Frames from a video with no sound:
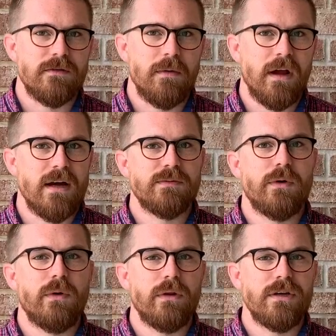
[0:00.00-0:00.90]
It's from the
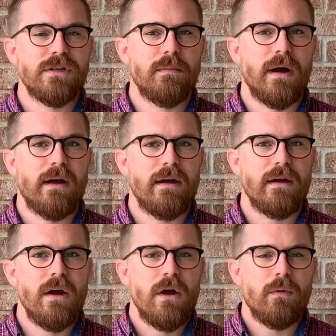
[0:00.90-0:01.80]
Gospel Coalition by
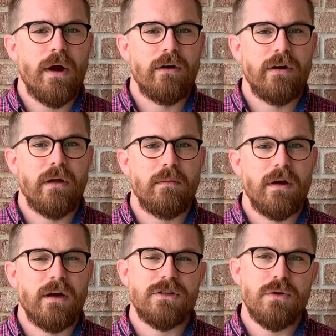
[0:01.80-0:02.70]
a writer
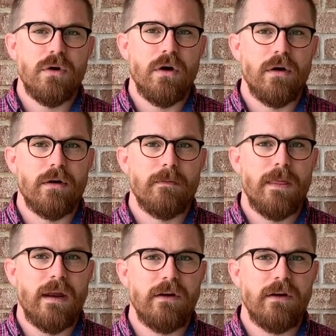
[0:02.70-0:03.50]
named Joe Carter,